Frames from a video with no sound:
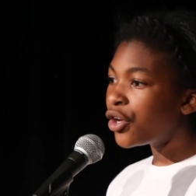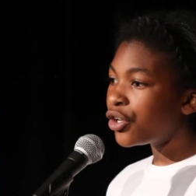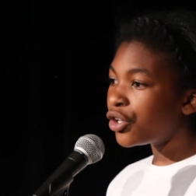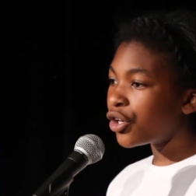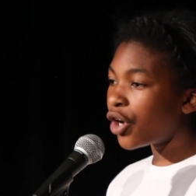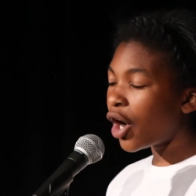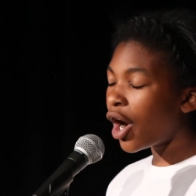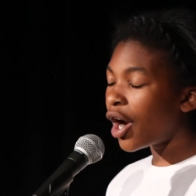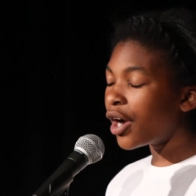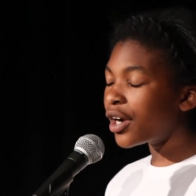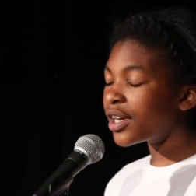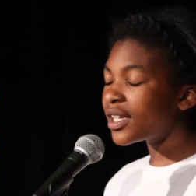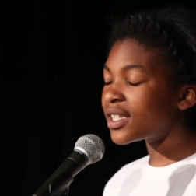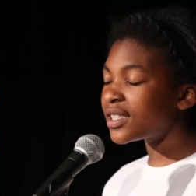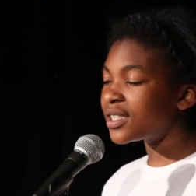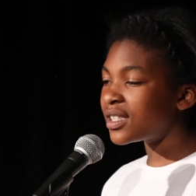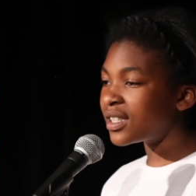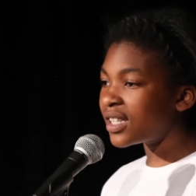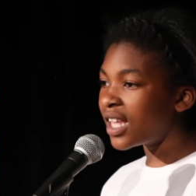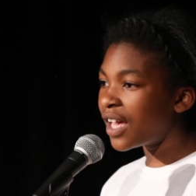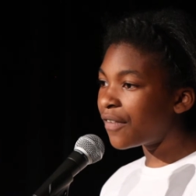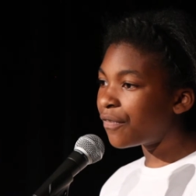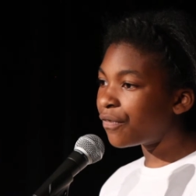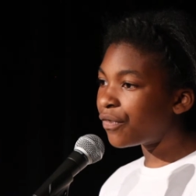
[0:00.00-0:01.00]
Your heart is
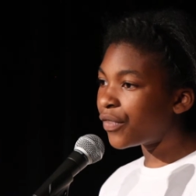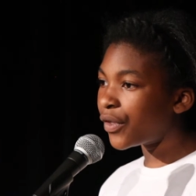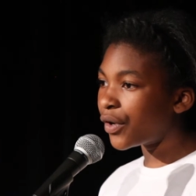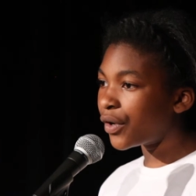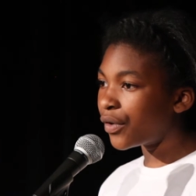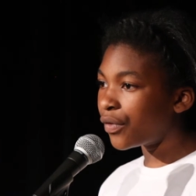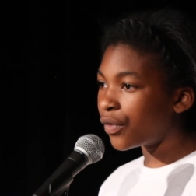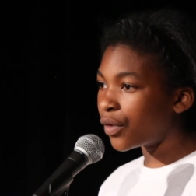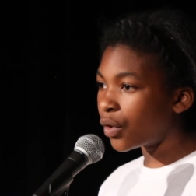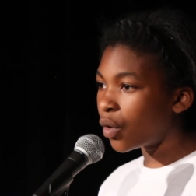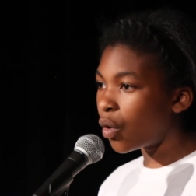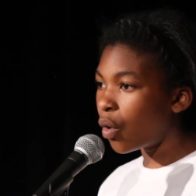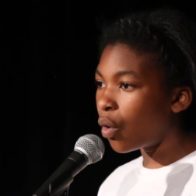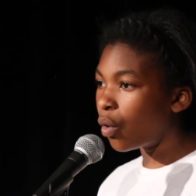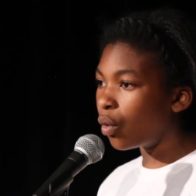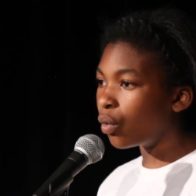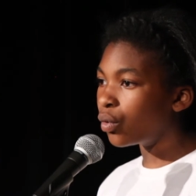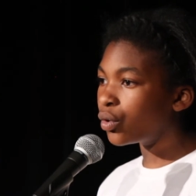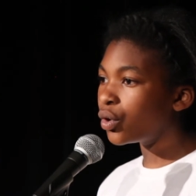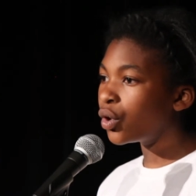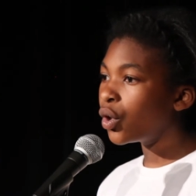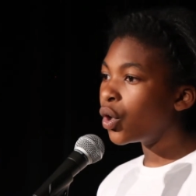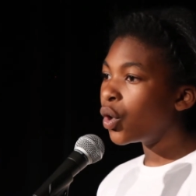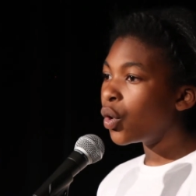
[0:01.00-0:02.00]
left there in the
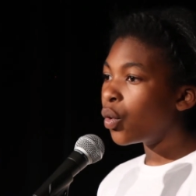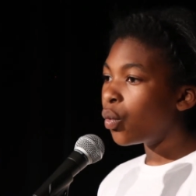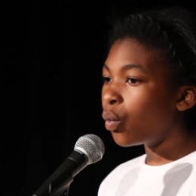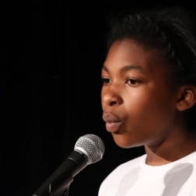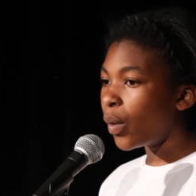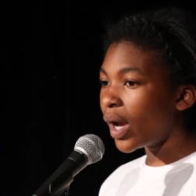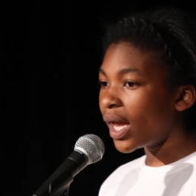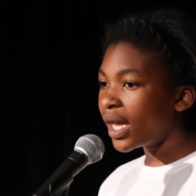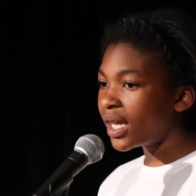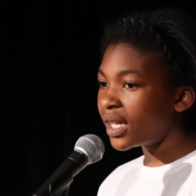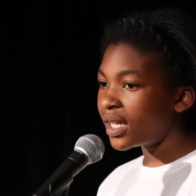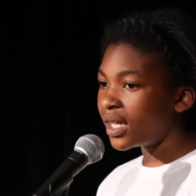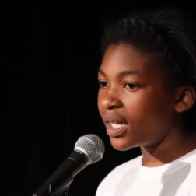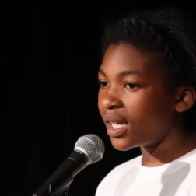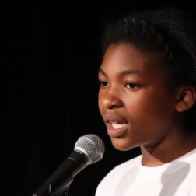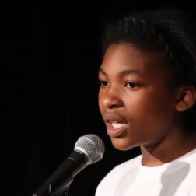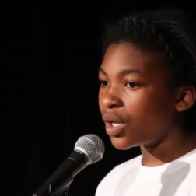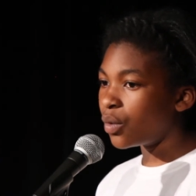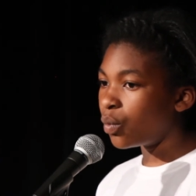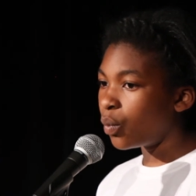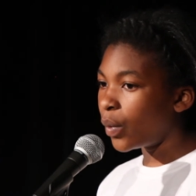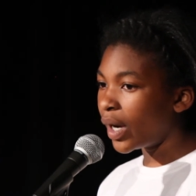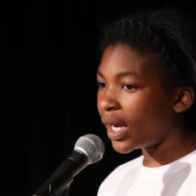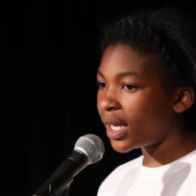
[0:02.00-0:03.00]
cold waiting
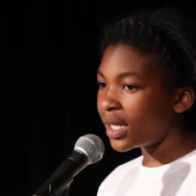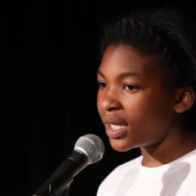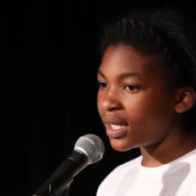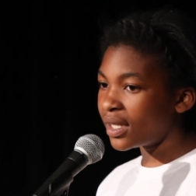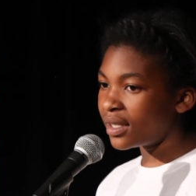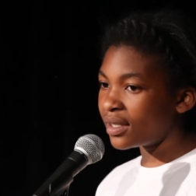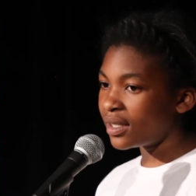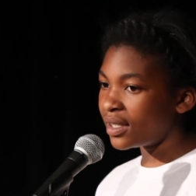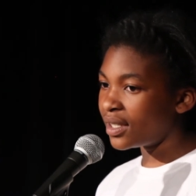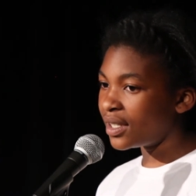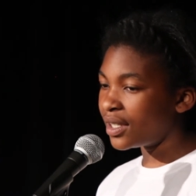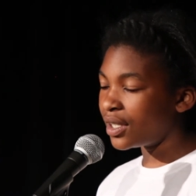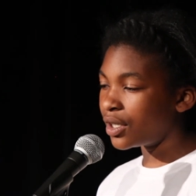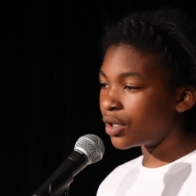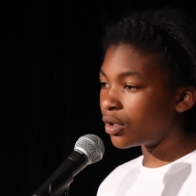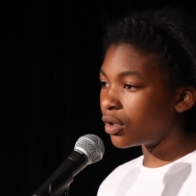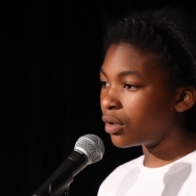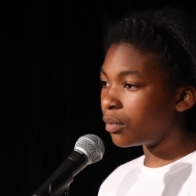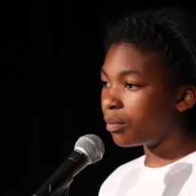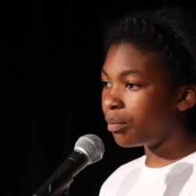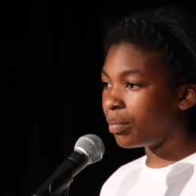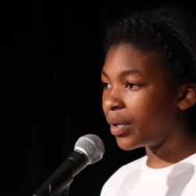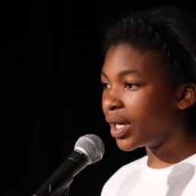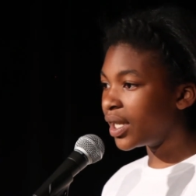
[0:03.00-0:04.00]
and waiting to
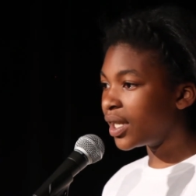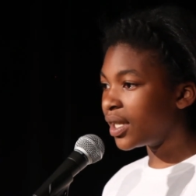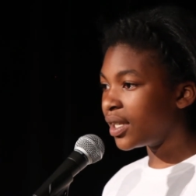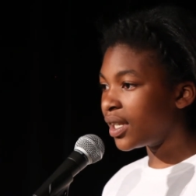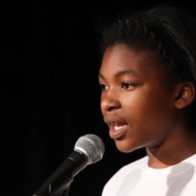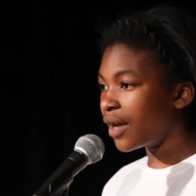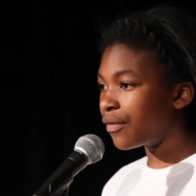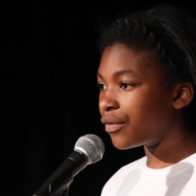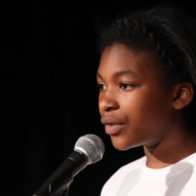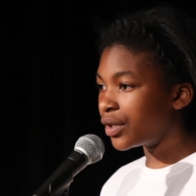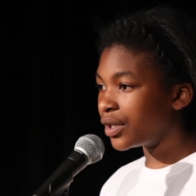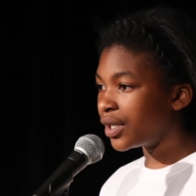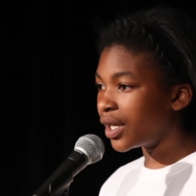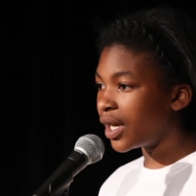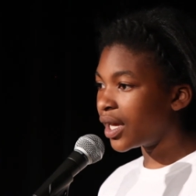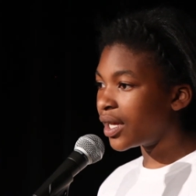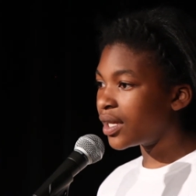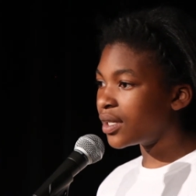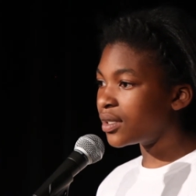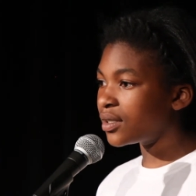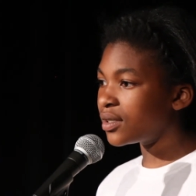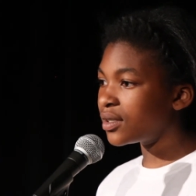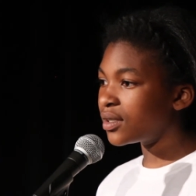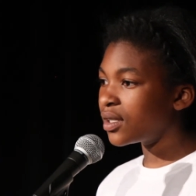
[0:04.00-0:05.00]
heal, but it never
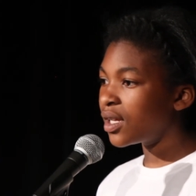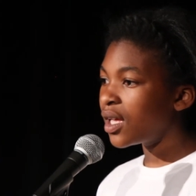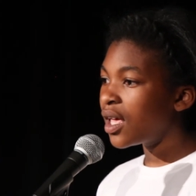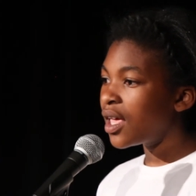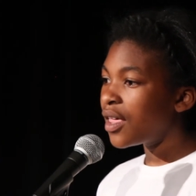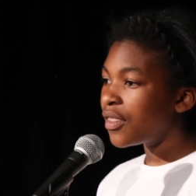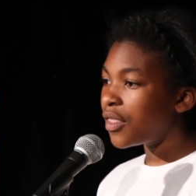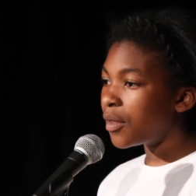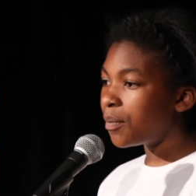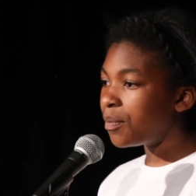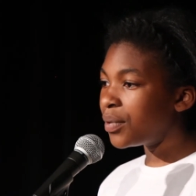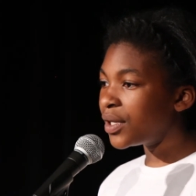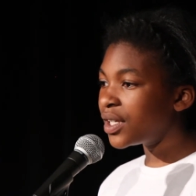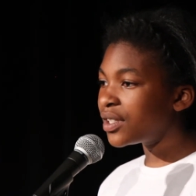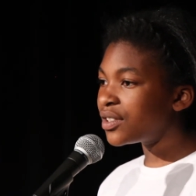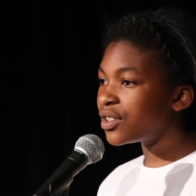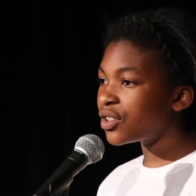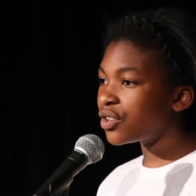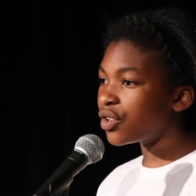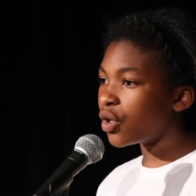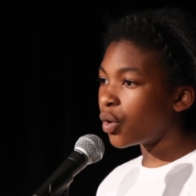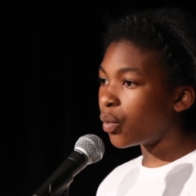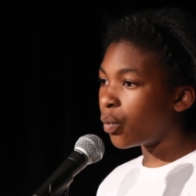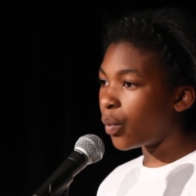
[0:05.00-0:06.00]
does. The
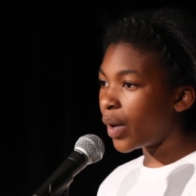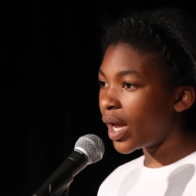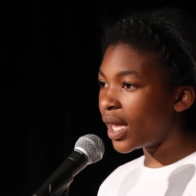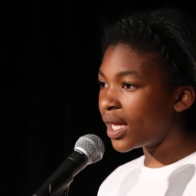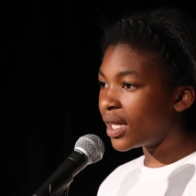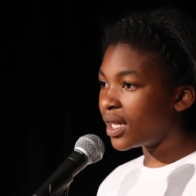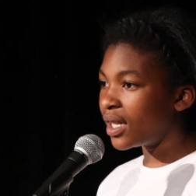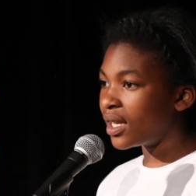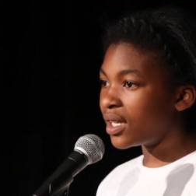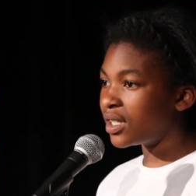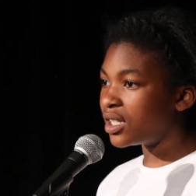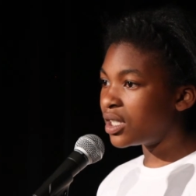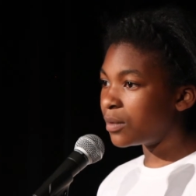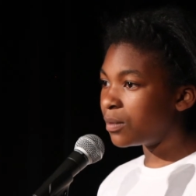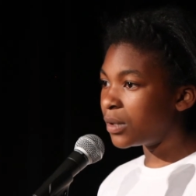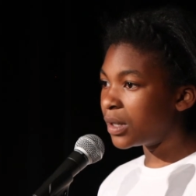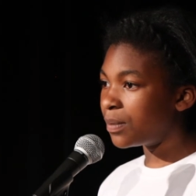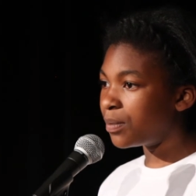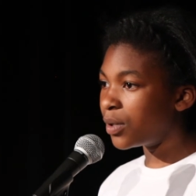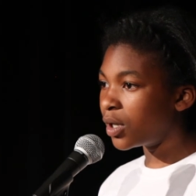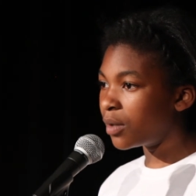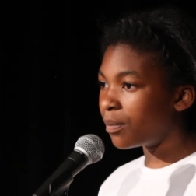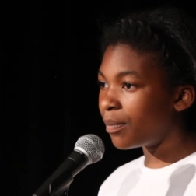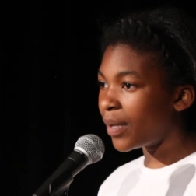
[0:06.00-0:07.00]
pieces are waiting to be
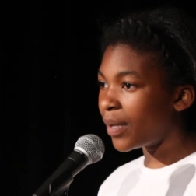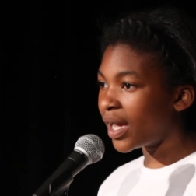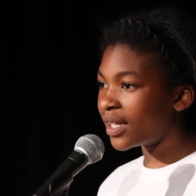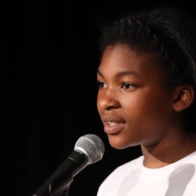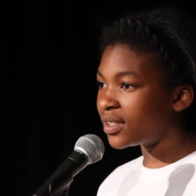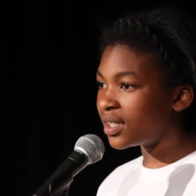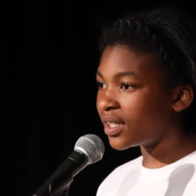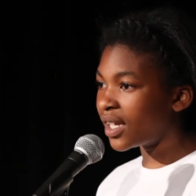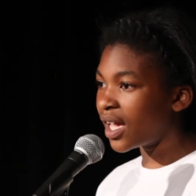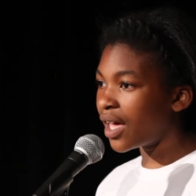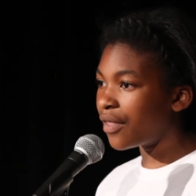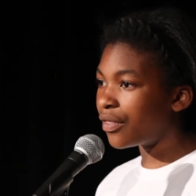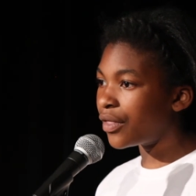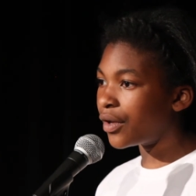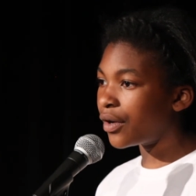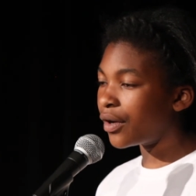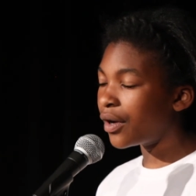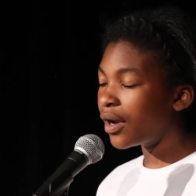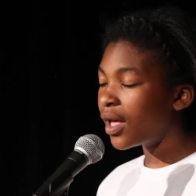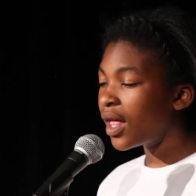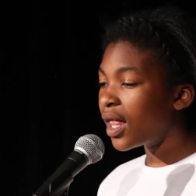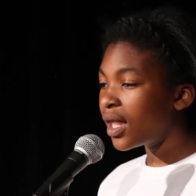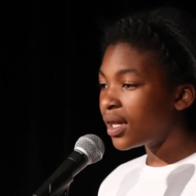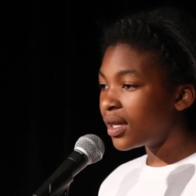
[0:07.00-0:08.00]
put back together,
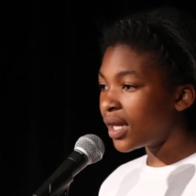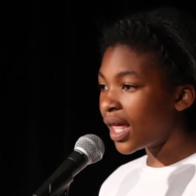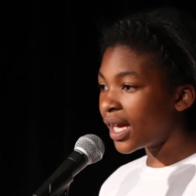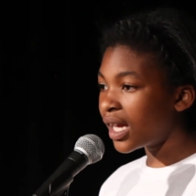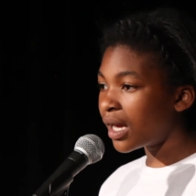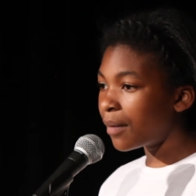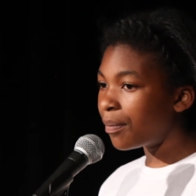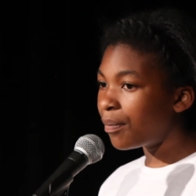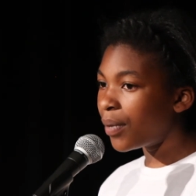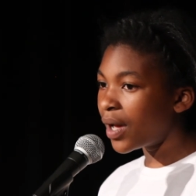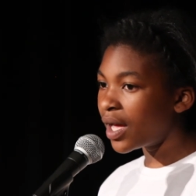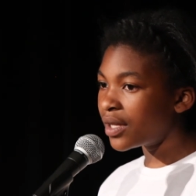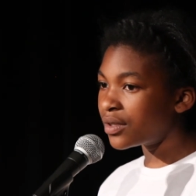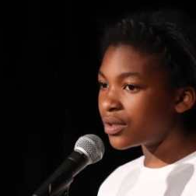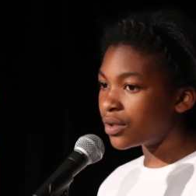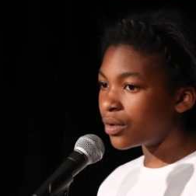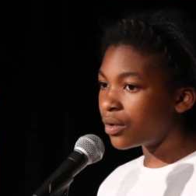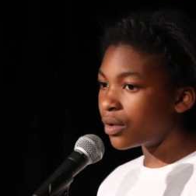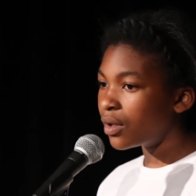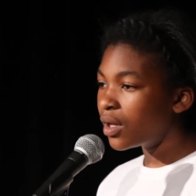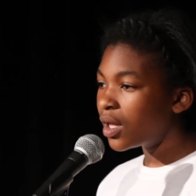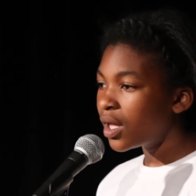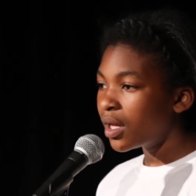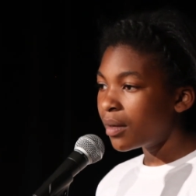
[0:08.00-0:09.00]
like a puzzle,
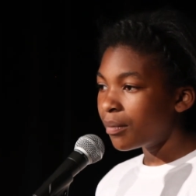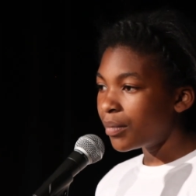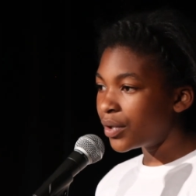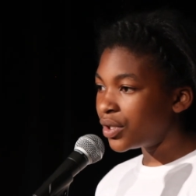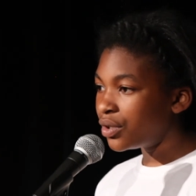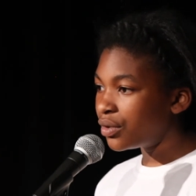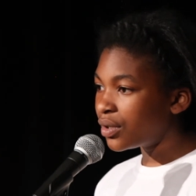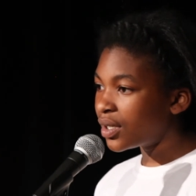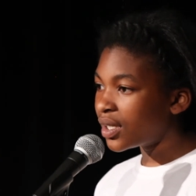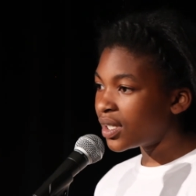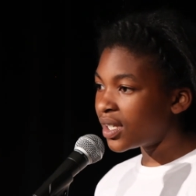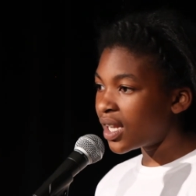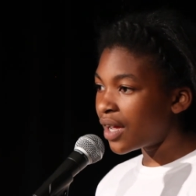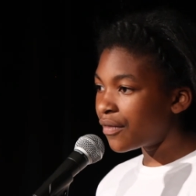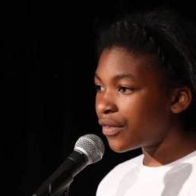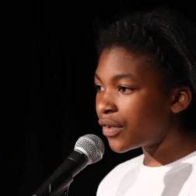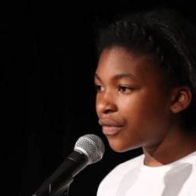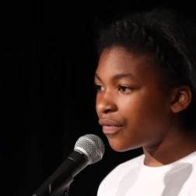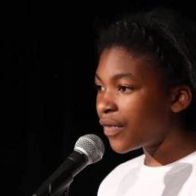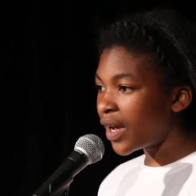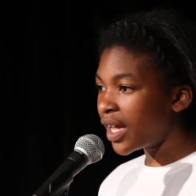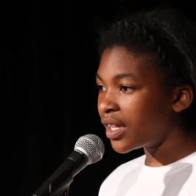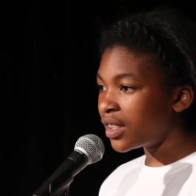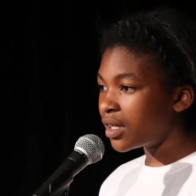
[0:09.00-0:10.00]
but you can never
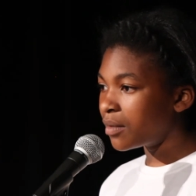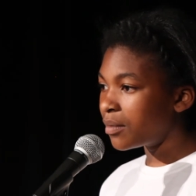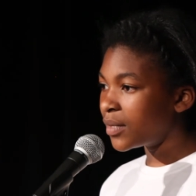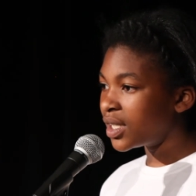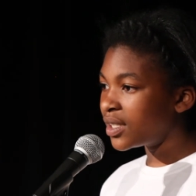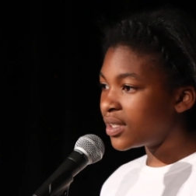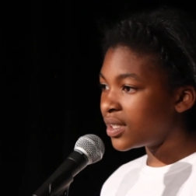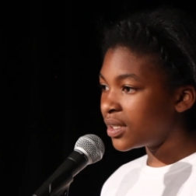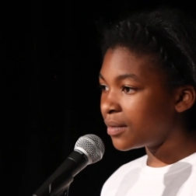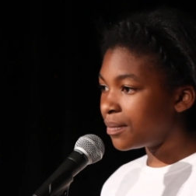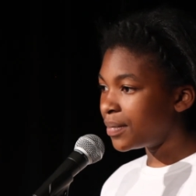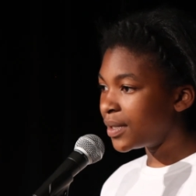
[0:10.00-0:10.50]
find the missing